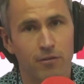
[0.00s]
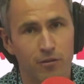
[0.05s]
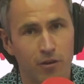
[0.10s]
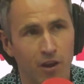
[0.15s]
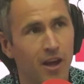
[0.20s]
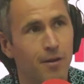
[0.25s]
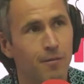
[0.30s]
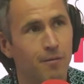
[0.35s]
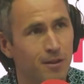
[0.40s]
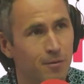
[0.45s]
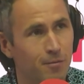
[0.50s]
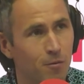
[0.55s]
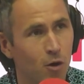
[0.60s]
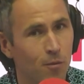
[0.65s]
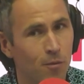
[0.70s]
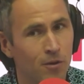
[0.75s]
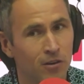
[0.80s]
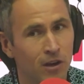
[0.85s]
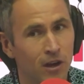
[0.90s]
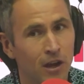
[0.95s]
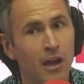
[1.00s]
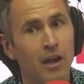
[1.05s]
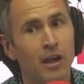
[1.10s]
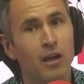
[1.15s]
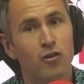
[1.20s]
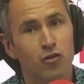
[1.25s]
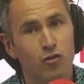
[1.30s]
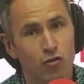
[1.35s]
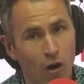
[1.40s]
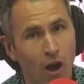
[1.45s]
of time at the moment
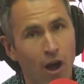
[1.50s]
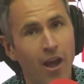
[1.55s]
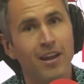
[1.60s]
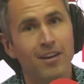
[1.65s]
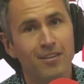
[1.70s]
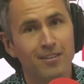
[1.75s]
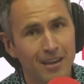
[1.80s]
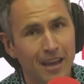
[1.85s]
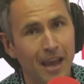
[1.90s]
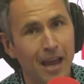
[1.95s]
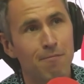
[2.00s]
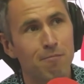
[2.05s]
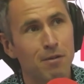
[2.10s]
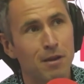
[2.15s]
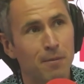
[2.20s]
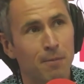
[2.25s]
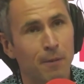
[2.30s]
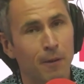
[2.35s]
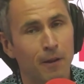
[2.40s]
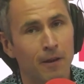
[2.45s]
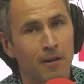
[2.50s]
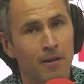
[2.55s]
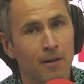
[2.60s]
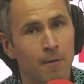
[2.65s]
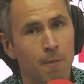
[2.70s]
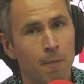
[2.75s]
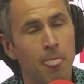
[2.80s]
trying to get people